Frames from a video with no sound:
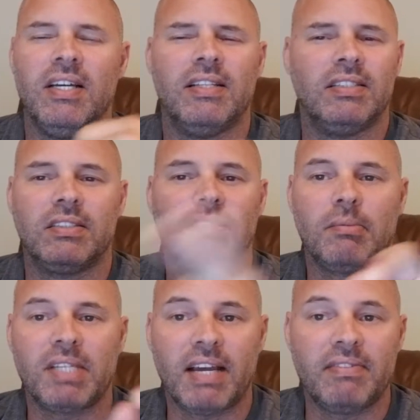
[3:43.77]
This is
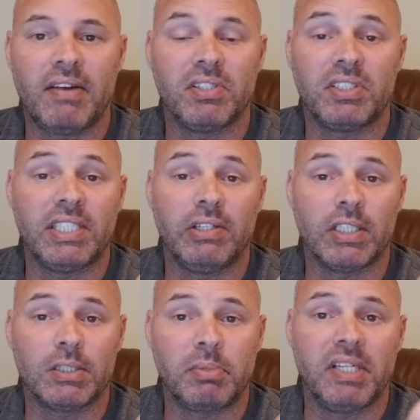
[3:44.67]
something I've never seen or
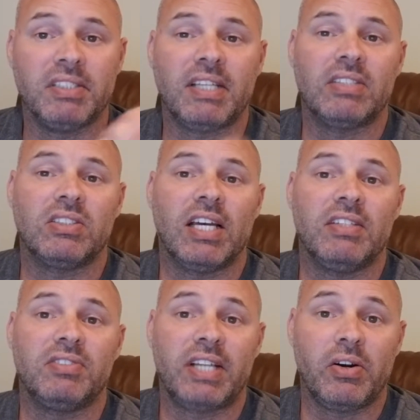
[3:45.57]
experienced outside
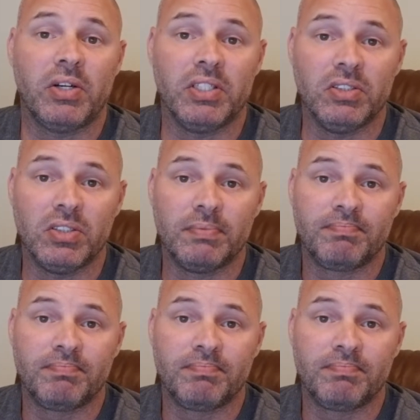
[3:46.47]
of steroid use.